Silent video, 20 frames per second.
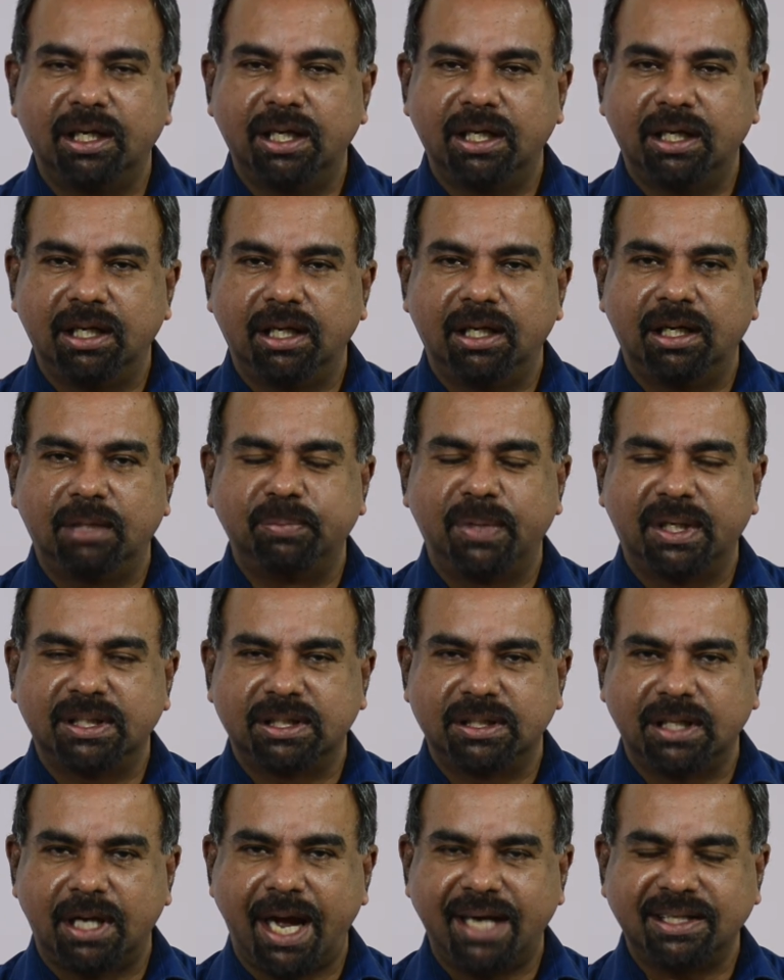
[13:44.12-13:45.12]
But
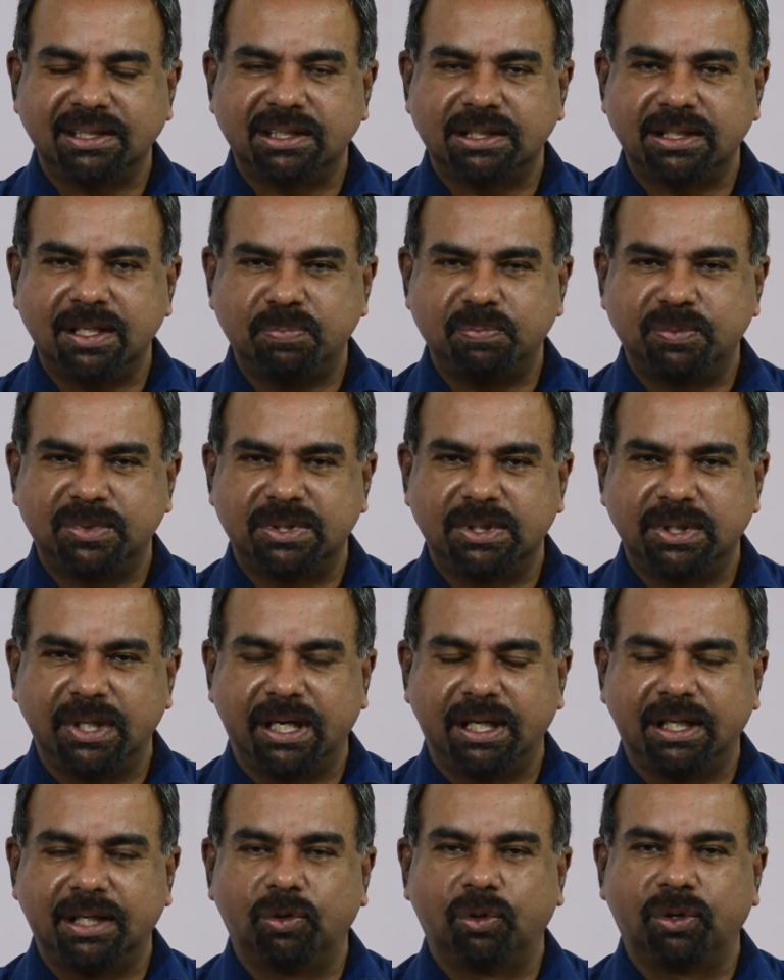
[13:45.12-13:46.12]
accepting
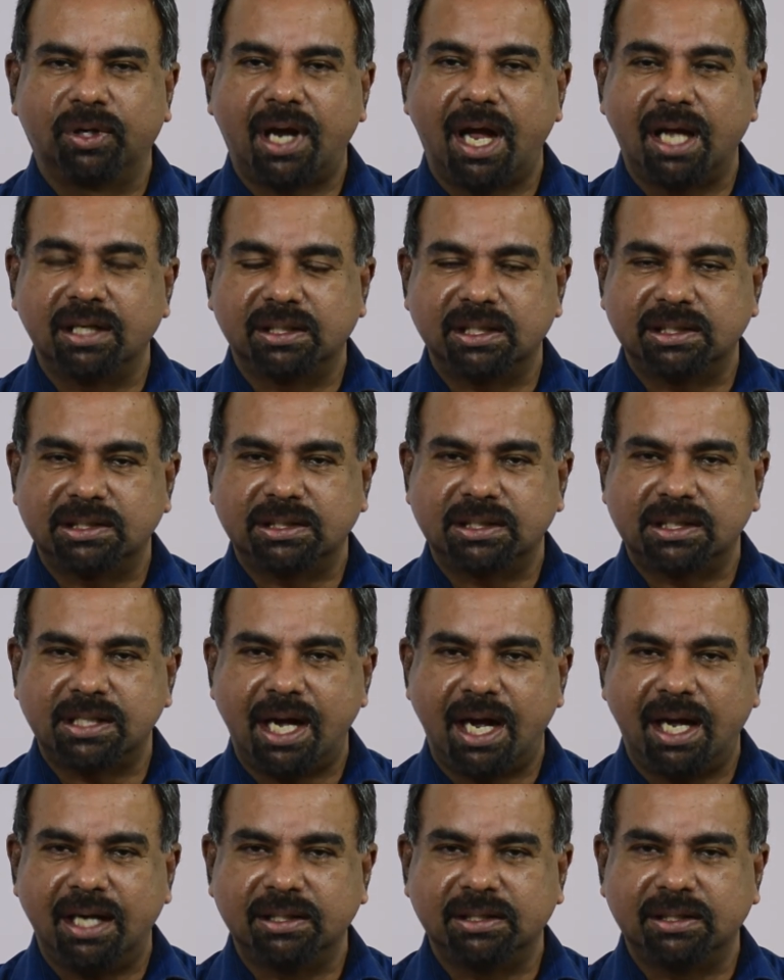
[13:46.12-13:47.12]
or
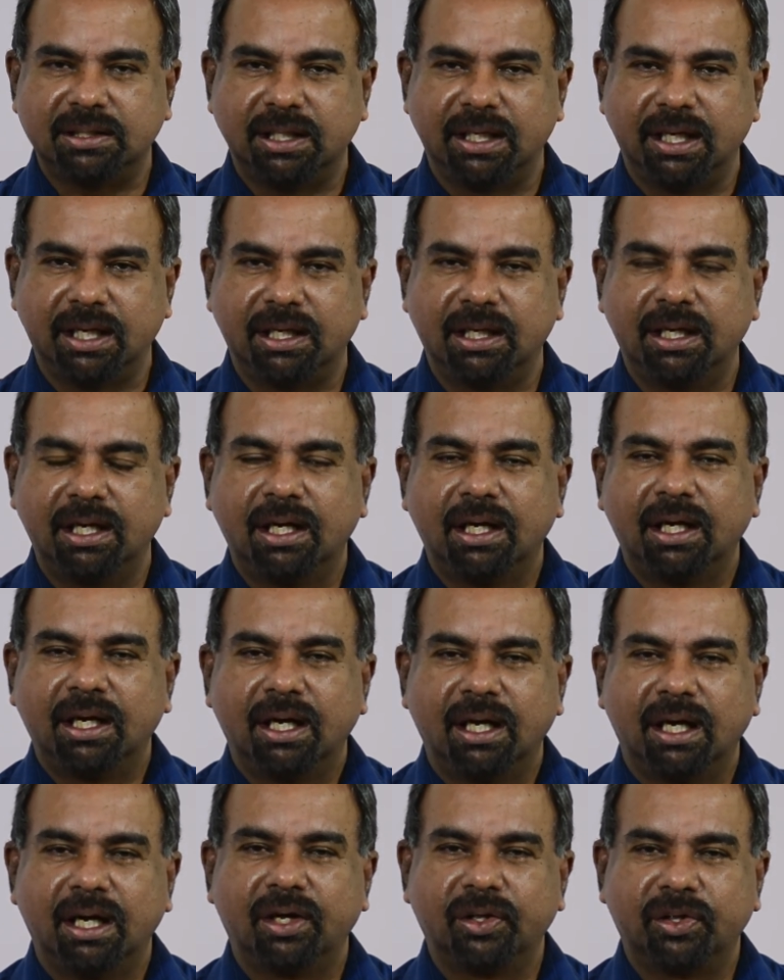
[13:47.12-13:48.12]
understanding
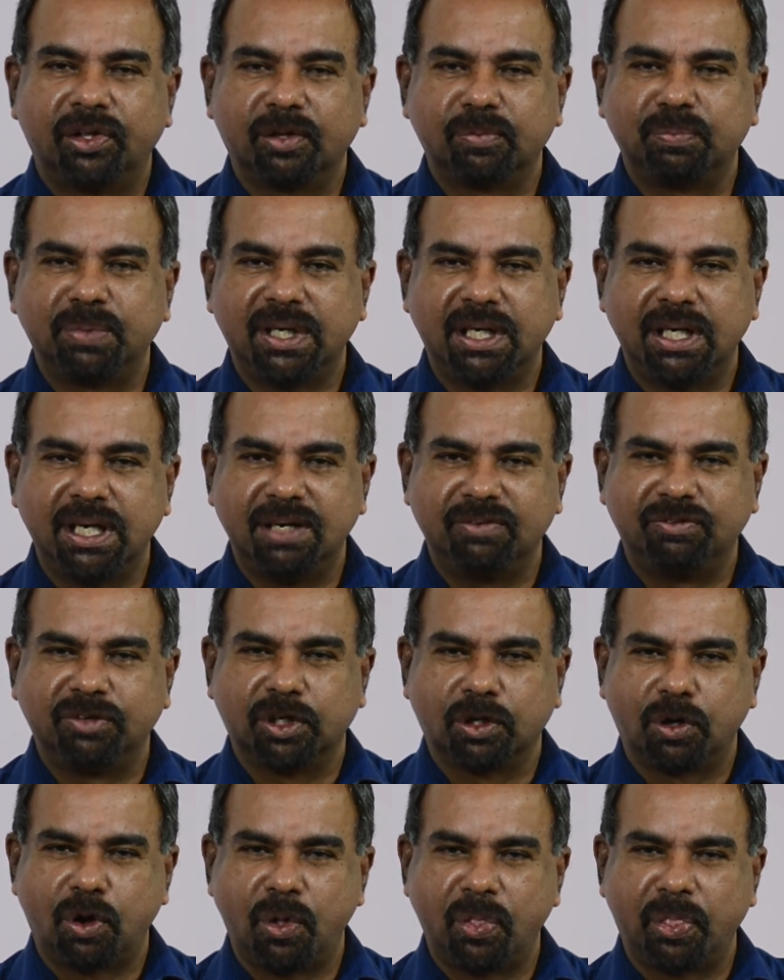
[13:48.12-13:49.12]
the behavior
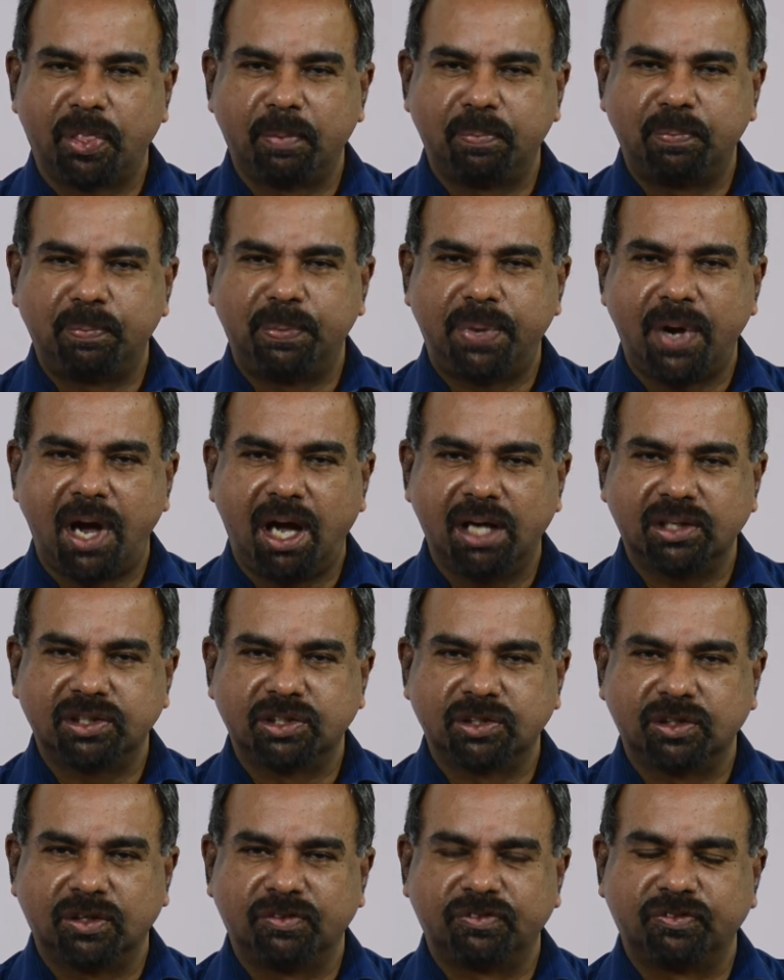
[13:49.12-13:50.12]
on the part
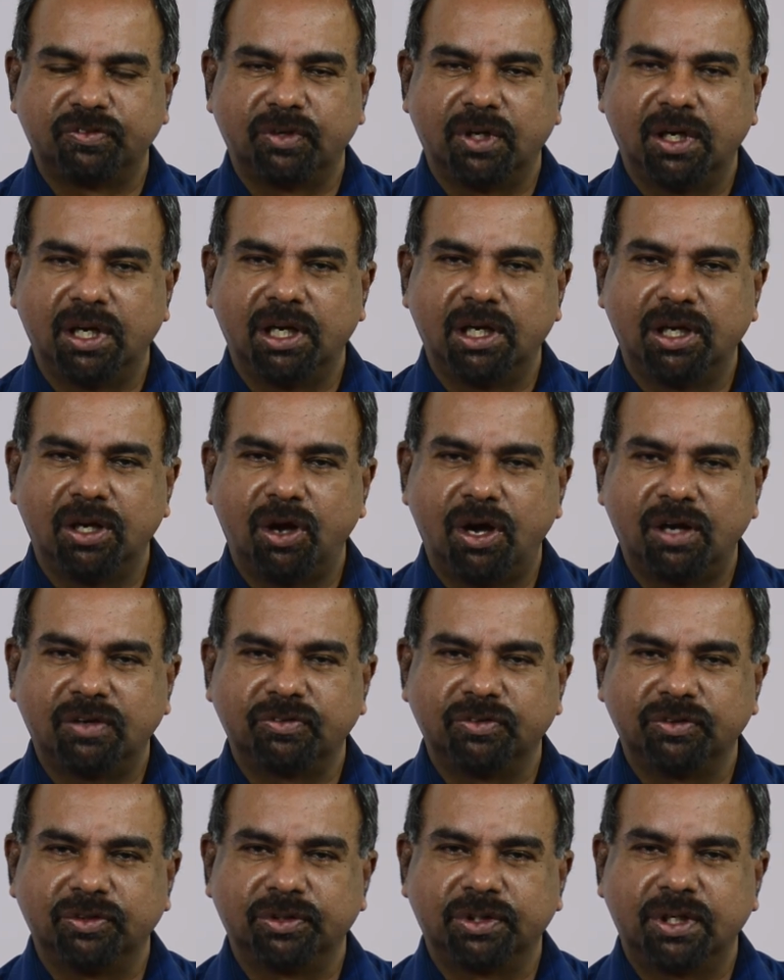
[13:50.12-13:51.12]
of
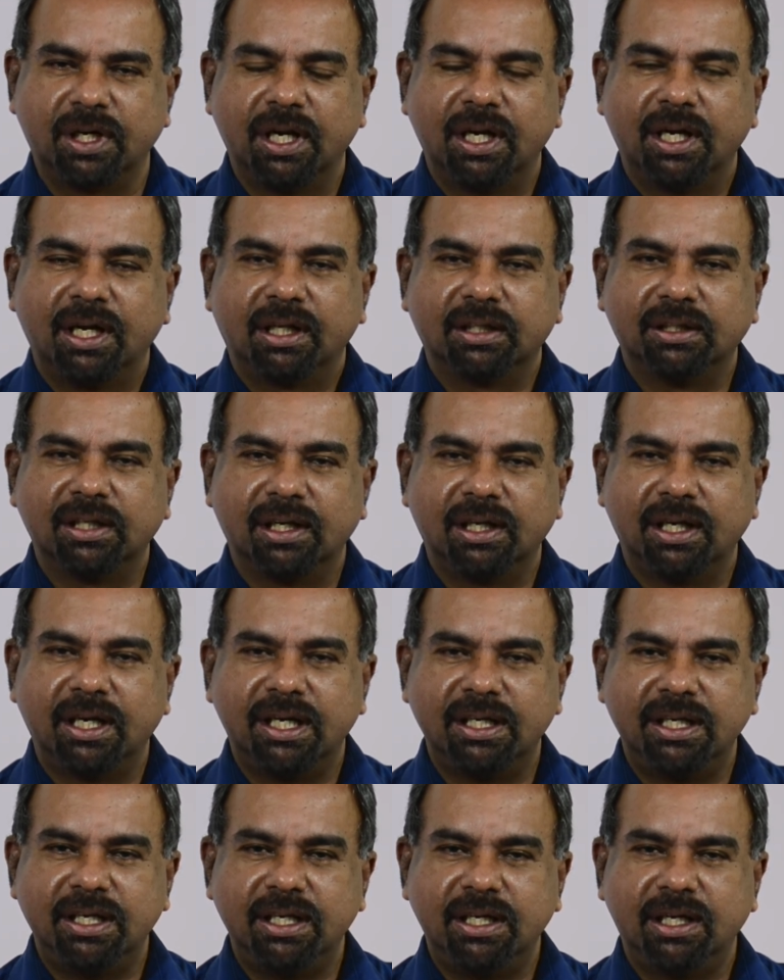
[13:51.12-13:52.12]
Lockwood, the
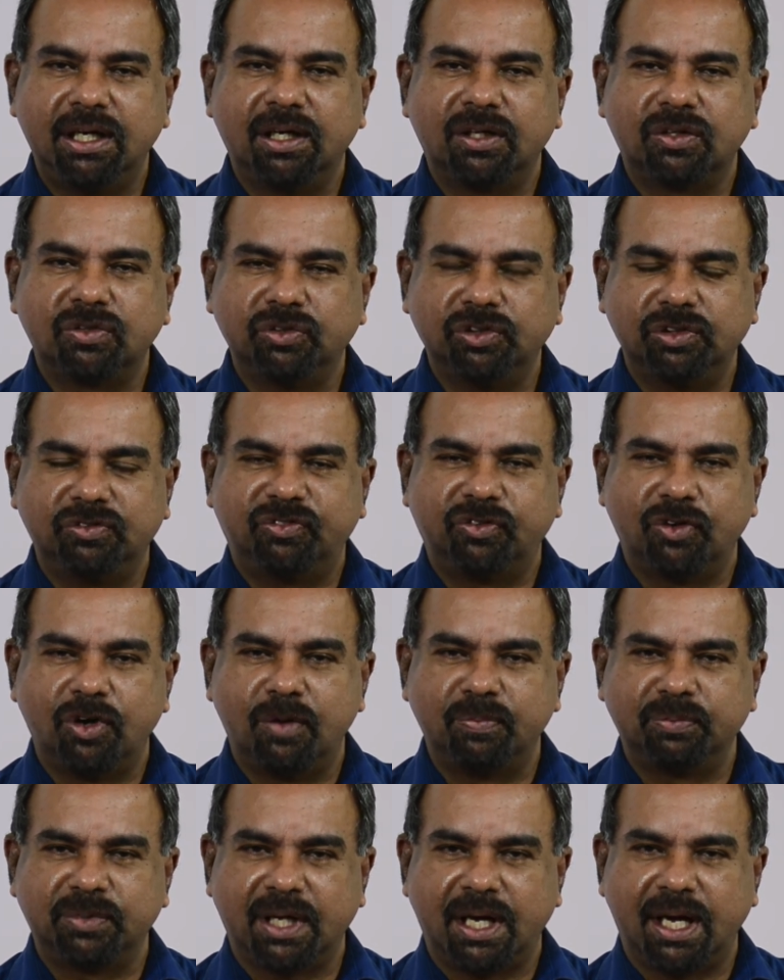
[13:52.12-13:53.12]
lady could
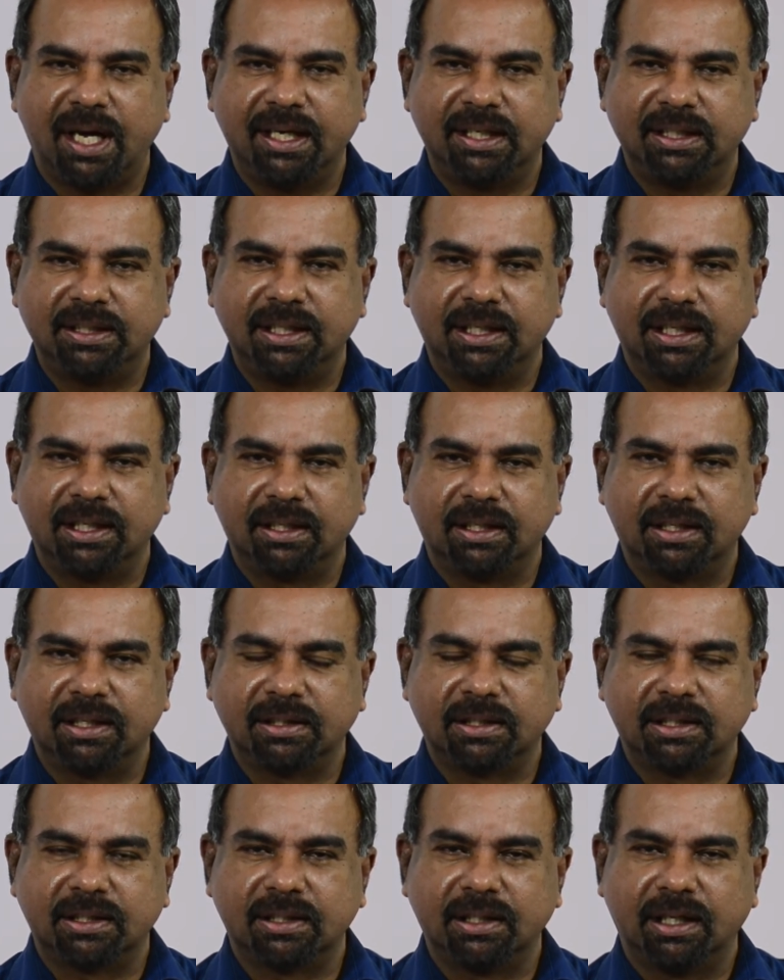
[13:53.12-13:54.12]
form the idea
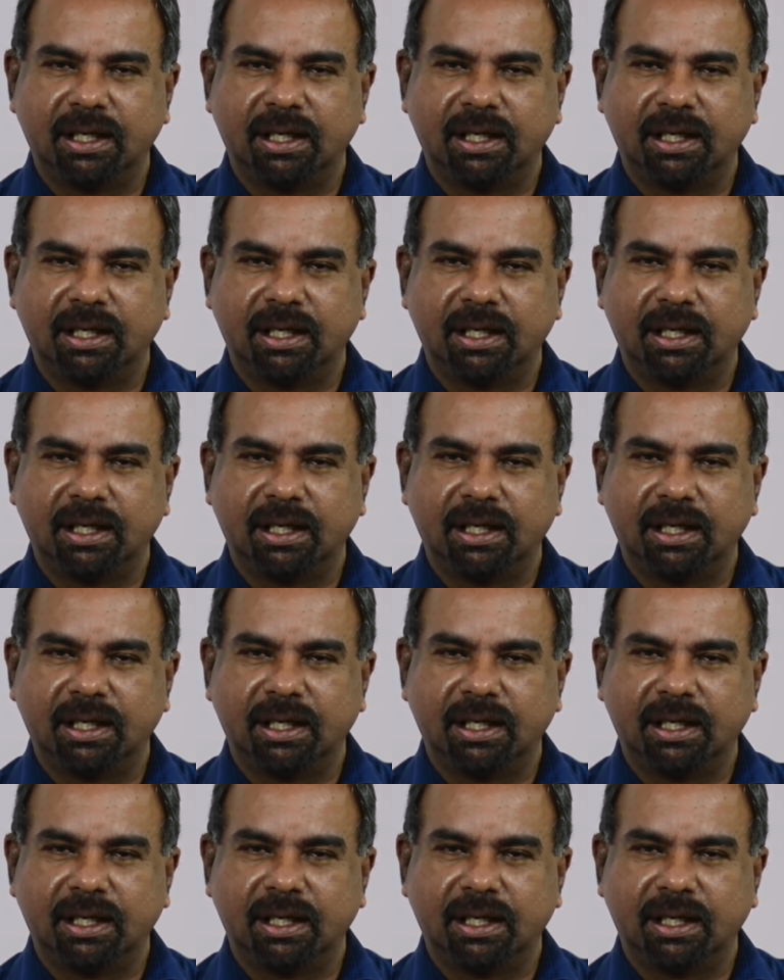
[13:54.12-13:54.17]
that